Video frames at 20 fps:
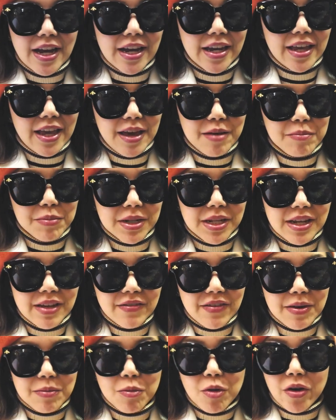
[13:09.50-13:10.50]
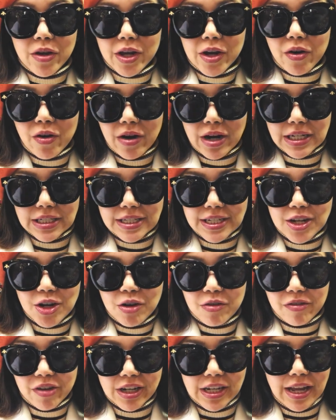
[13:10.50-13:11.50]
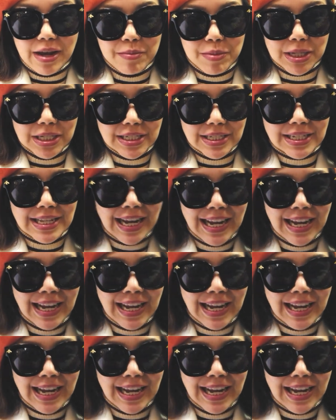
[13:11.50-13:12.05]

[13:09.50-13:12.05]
I can't believe I'm going crazy over lemons.